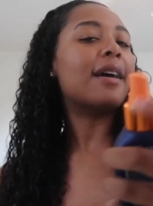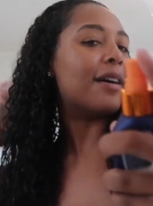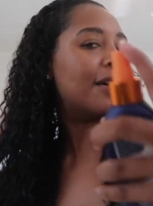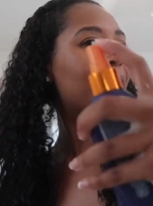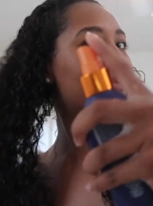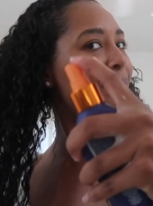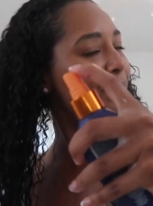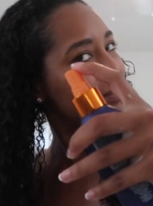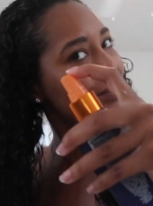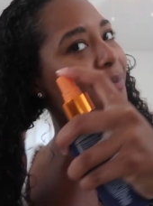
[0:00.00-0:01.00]
Um,
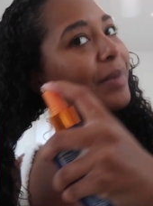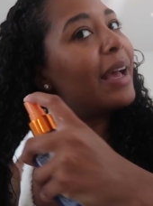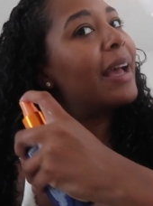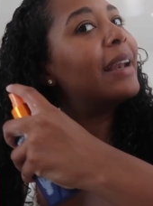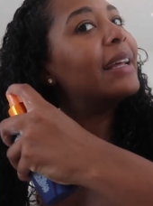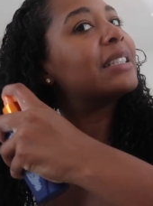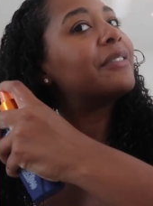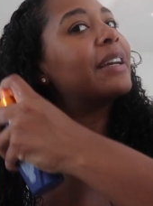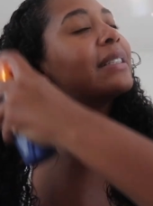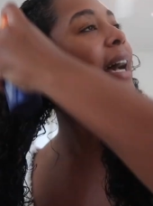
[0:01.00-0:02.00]
and
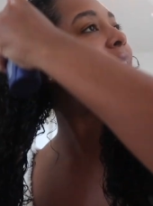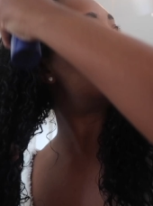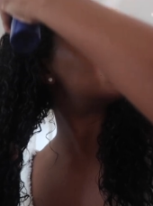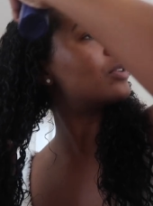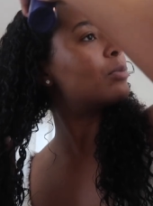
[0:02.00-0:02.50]
it's fantastic.